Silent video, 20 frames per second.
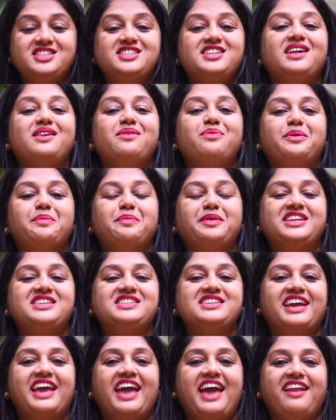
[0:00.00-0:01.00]
Till we meet
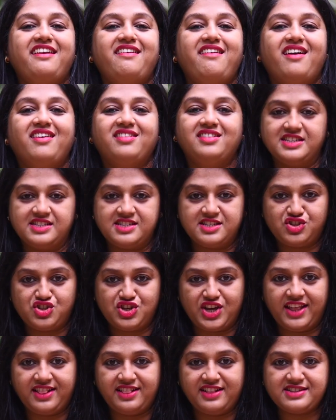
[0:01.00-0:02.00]
again, this is
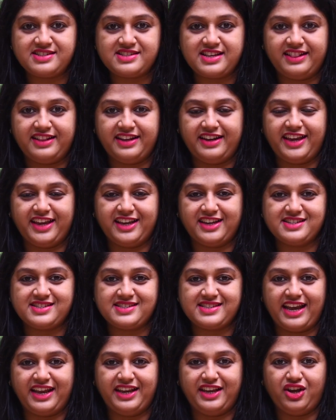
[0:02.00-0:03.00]
Chetna Sadadekar
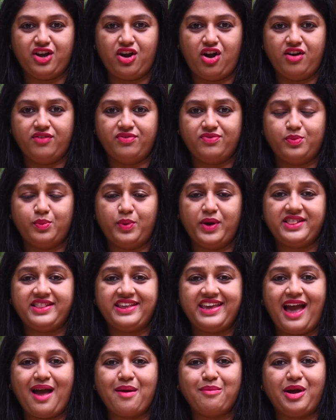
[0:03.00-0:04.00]
signing off with
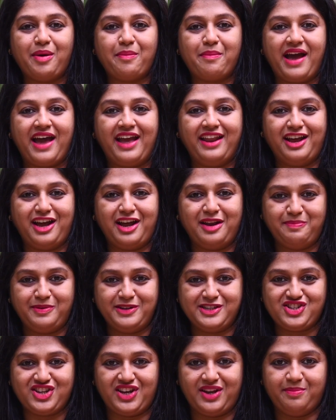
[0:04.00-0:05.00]
cameraman
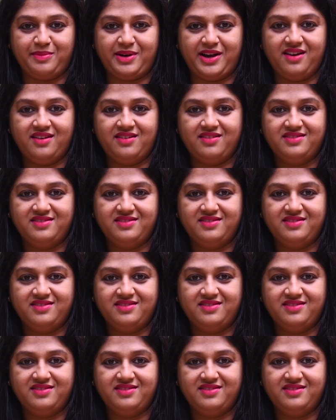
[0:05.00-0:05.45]
Arpit Sharma.